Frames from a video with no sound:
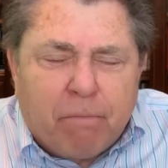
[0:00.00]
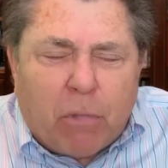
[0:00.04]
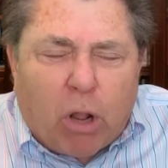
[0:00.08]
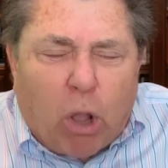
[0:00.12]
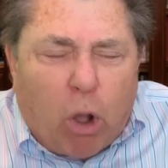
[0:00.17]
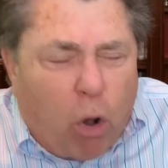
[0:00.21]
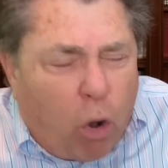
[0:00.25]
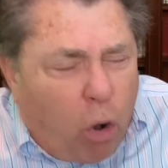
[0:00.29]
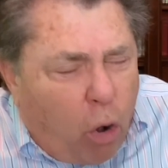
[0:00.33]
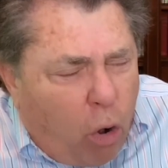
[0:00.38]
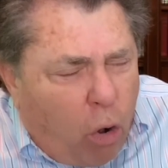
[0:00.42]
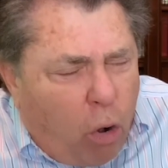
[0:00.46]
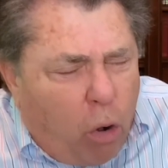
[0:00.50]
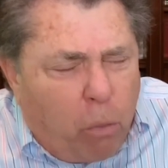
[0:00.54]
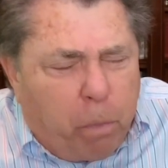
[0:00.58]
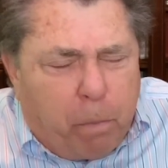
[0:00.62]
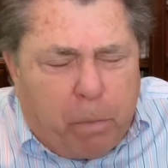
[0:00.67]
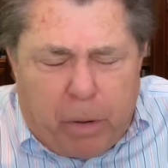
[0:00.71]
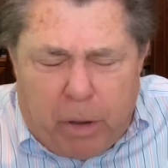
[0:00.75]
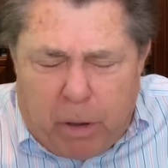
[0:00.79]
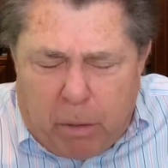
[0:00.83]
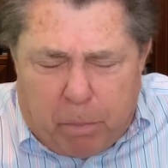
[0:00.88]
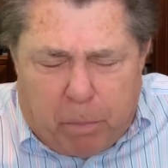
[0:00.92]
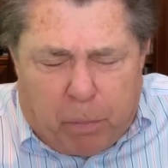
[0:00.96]
All
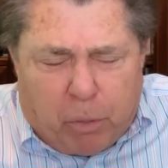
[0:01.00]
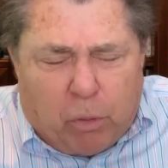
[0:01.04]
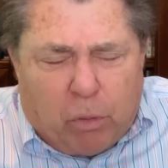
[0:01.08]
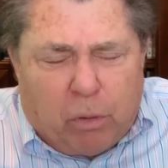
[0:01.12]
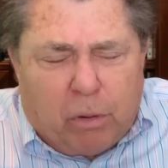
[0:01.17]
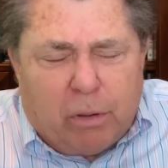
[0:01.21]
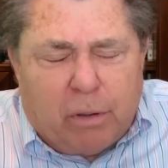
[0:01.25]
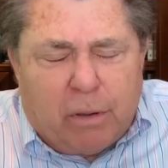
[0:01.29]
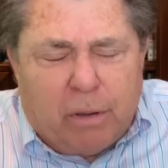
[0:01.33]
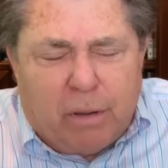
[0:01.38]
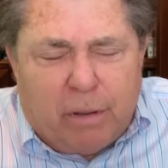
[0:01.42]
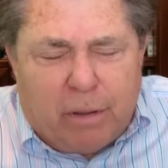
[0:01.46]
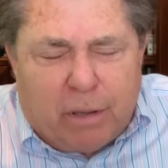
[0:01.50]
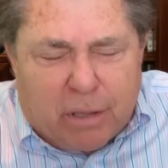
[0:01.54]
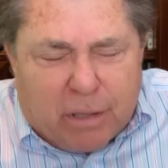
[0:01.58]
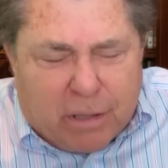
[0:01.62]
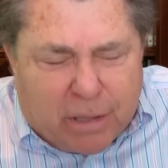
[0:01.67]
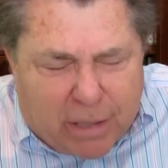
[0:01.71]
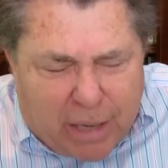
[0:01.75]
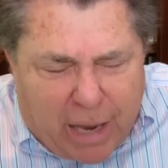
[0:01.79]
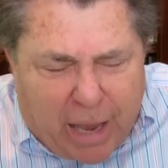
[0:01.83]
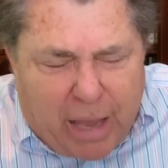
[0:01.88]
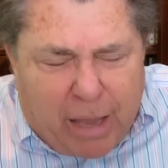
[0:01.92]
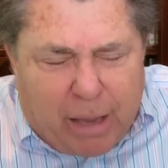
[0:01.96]
people the
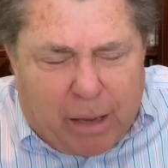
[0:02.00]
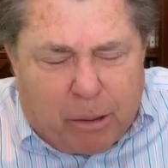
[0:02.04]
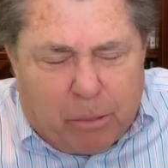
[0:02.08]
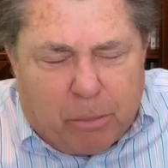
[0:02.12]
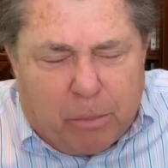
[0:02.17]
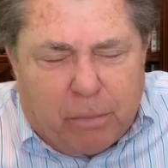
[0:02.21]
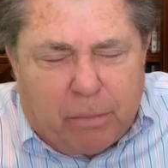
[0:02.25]
same.